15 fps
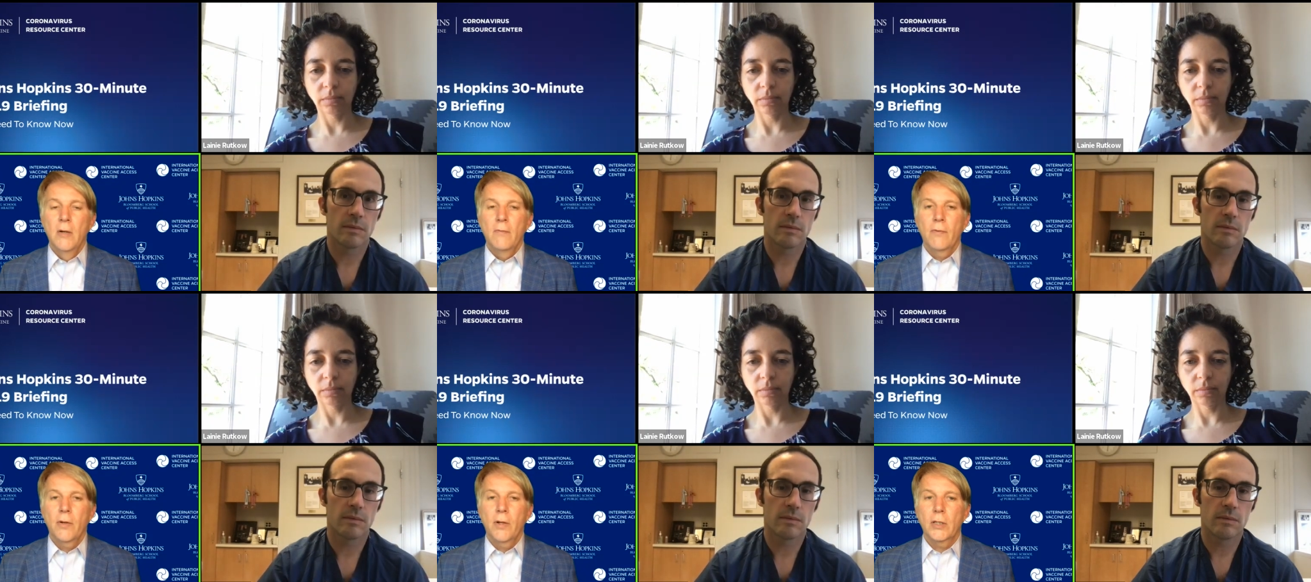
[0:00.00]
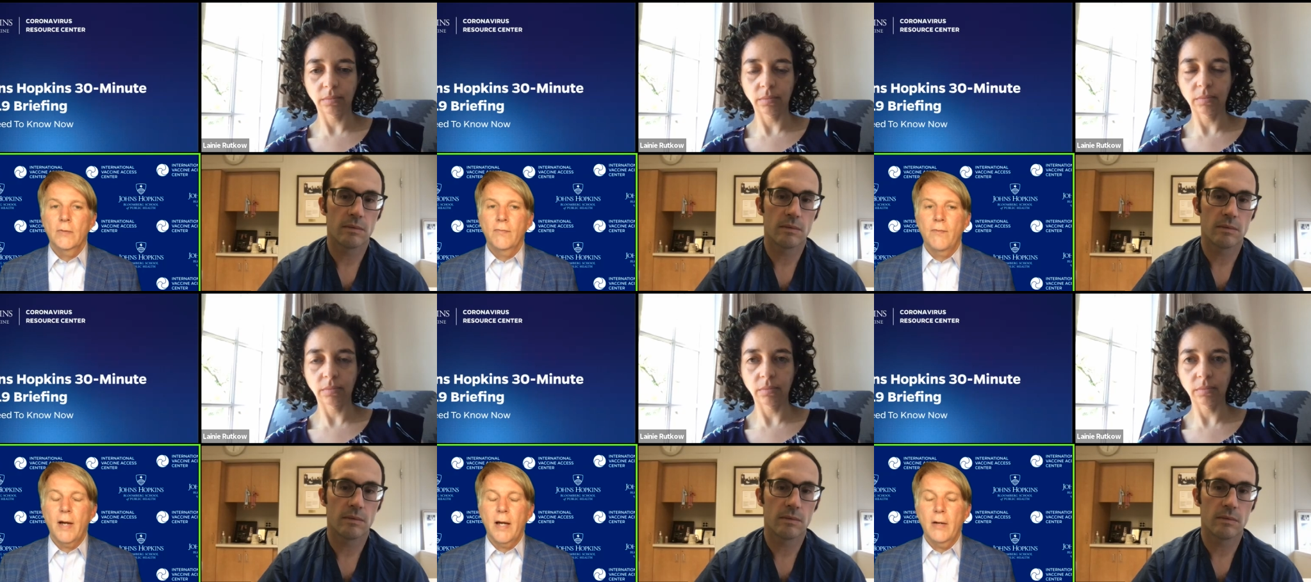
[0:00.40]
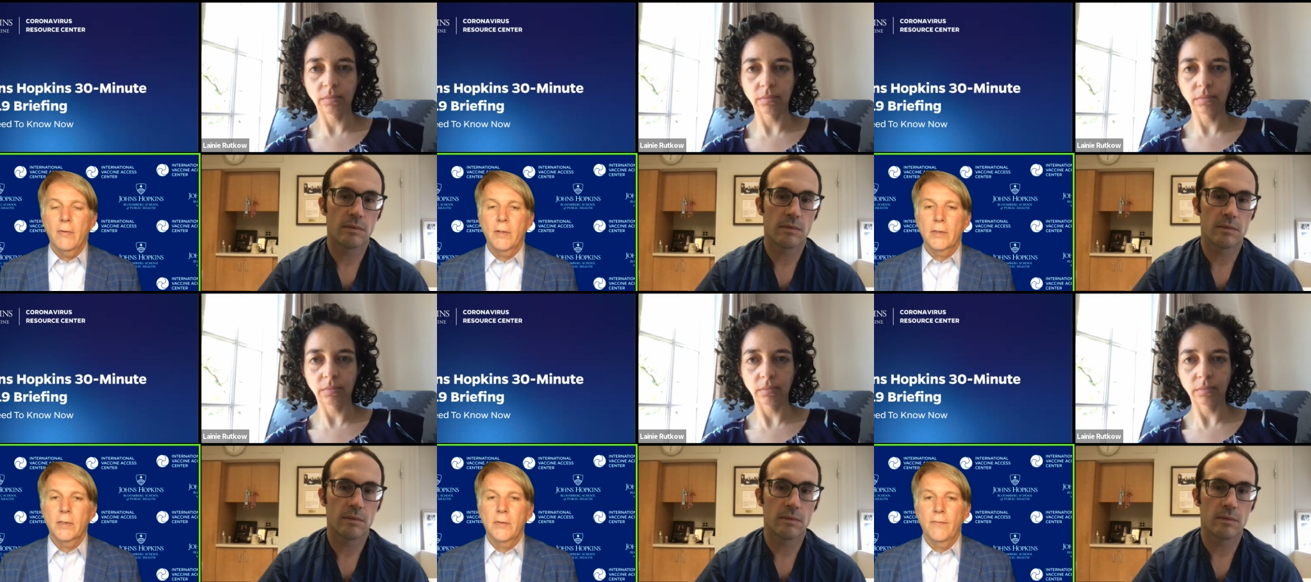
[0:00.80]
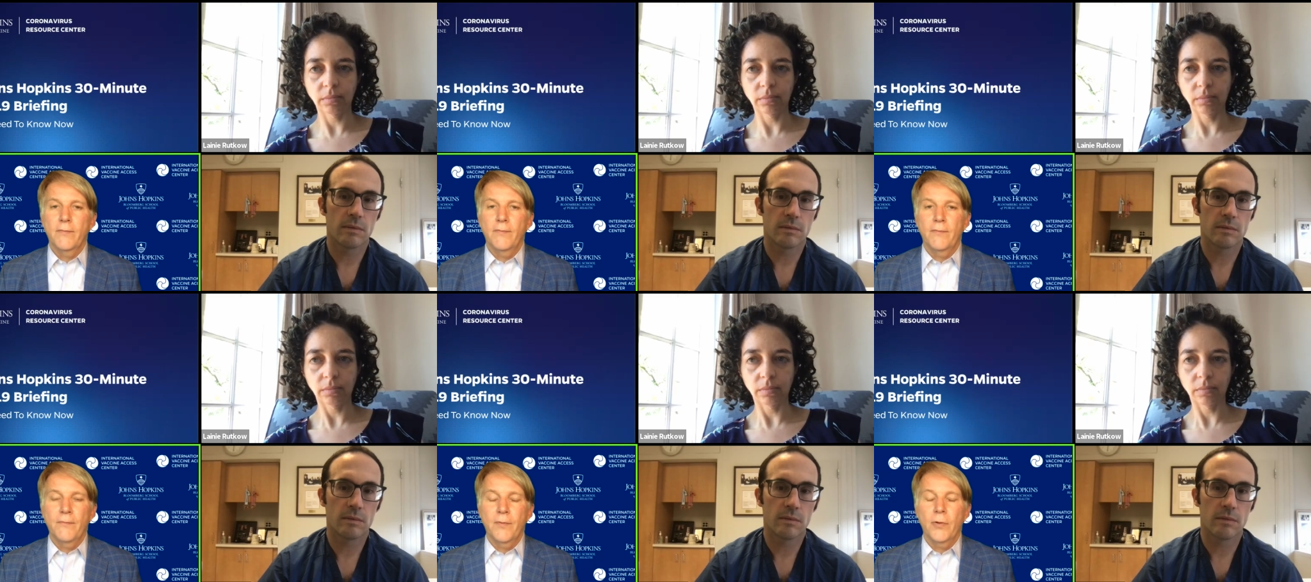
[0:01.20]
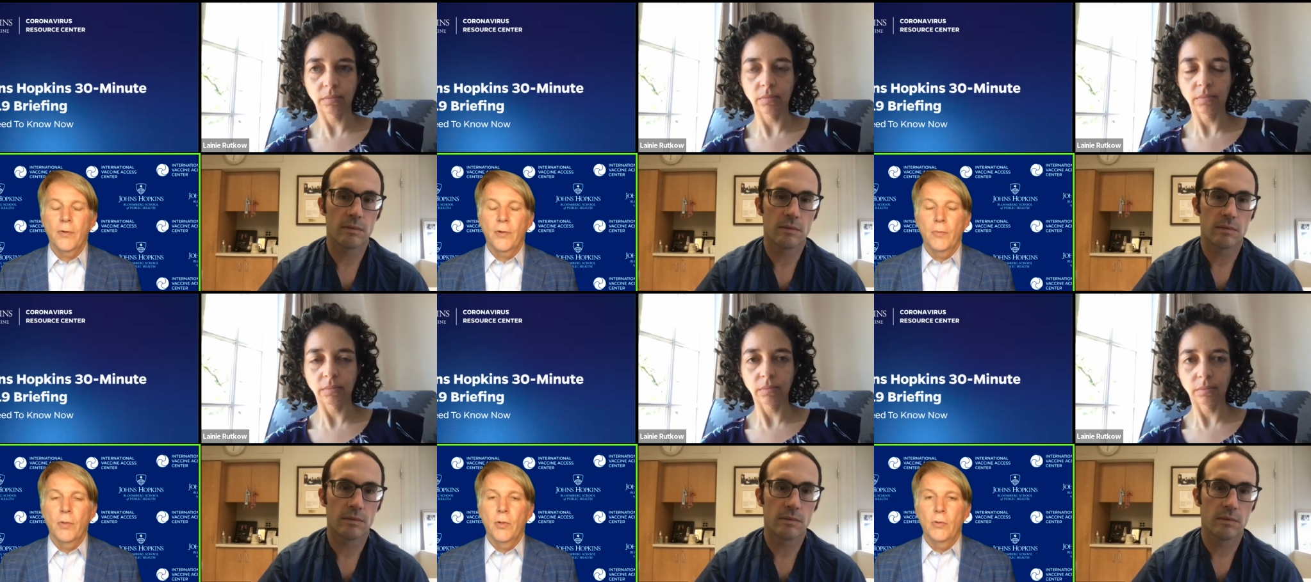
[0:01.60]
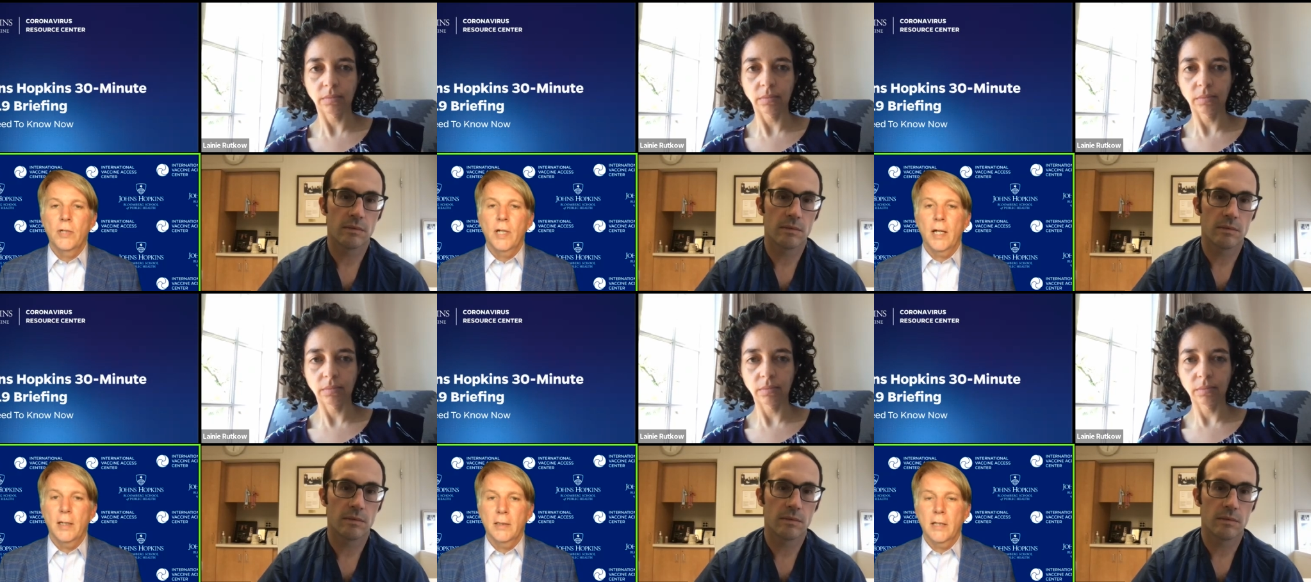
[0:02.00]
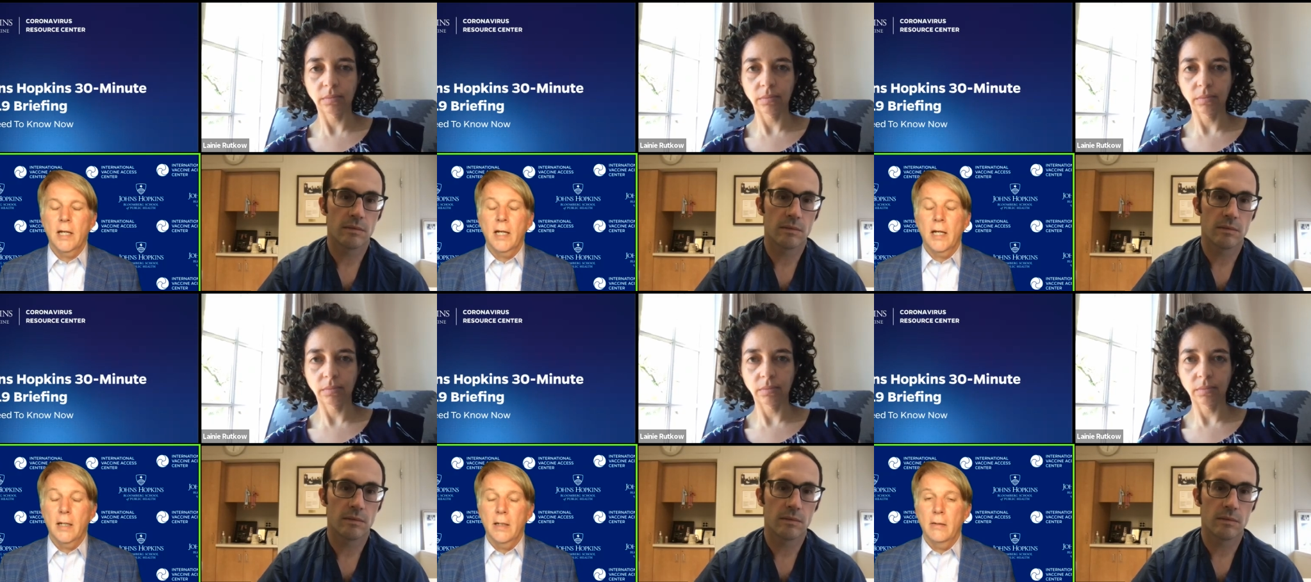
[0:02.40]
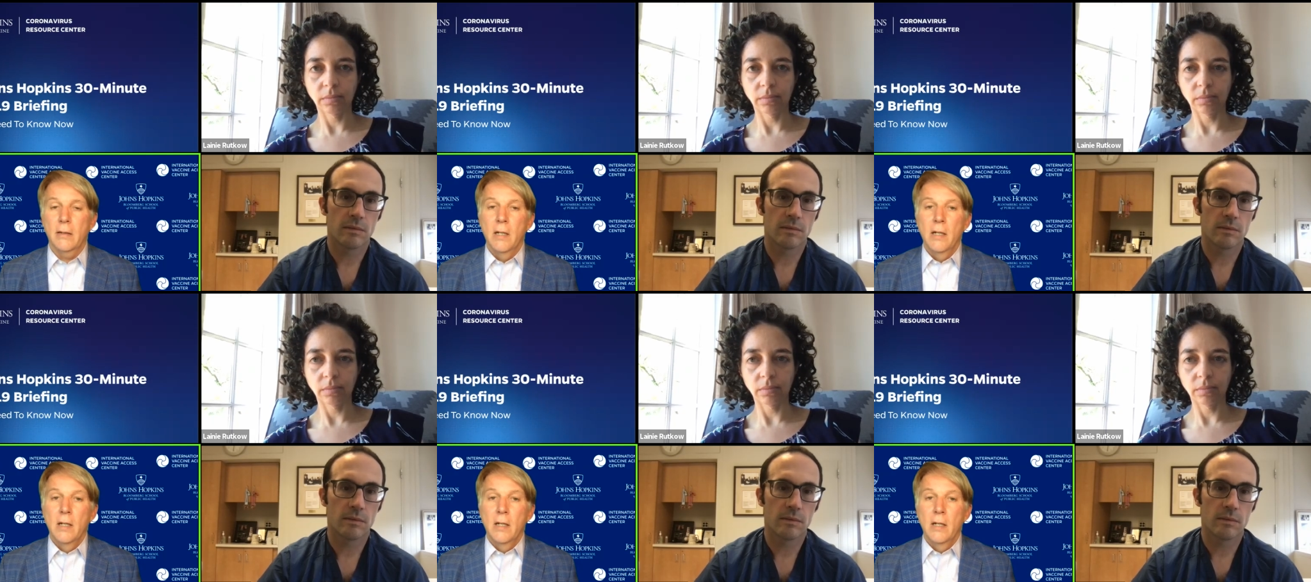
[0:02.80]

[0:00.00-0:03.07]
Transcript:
Speaker 1: for this virus to further mutate and